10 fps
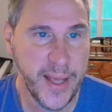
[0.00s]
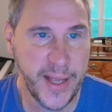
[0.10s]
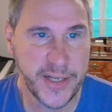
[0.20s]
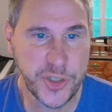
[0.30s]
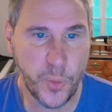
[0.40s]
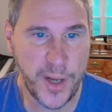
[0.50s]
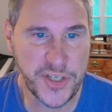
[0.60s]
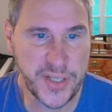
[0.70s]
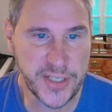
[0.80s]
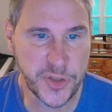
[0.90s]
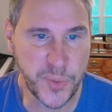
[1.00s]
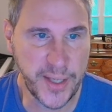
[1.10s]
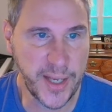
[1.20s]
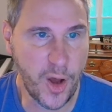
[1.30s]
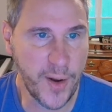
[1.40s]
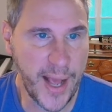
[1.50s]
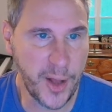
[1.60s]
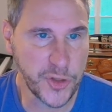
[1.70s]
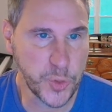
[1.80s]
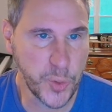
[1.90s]
And so watch this as we get on
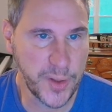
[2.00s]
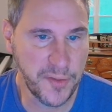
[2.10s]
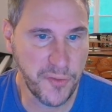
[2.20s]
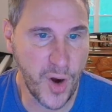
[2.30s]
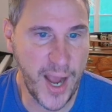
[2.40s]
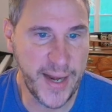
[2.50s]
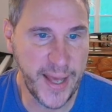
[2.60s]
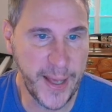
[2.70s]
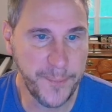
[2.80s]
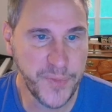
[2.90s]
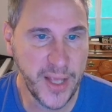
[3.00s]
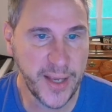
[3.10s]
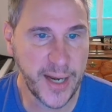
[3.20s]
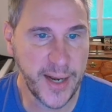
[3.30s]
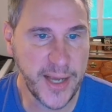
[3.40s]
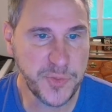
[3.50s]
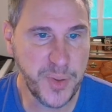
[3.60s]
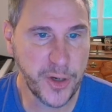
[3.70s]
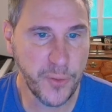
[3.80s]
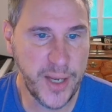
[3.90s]
out toward Friday. Got a nice
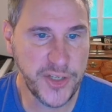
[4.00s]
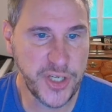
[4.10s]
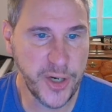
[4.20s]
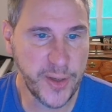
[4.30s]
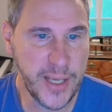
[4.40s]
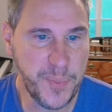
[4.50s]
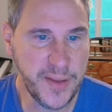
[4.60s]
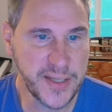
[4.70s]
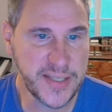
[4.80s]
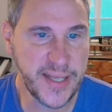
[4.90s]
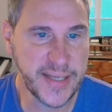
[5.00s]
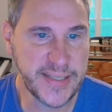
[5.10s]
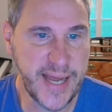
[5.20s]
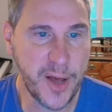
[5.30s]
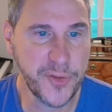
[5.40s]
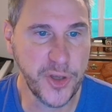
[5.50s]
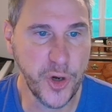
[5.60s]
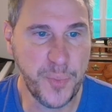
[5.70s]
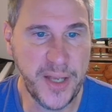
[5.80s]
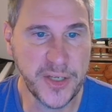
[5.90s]
big ridge here keeping this thing south. The
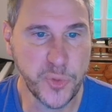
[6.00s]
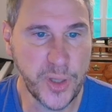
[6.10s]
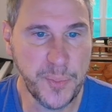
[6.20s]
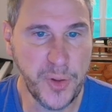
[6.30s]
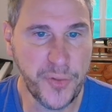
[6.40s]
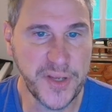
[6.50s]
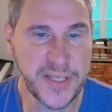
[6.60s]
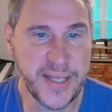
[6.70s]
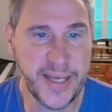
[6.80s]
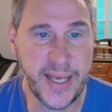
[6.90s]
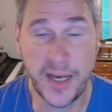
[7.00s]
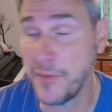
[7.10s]
European has really built this thing in.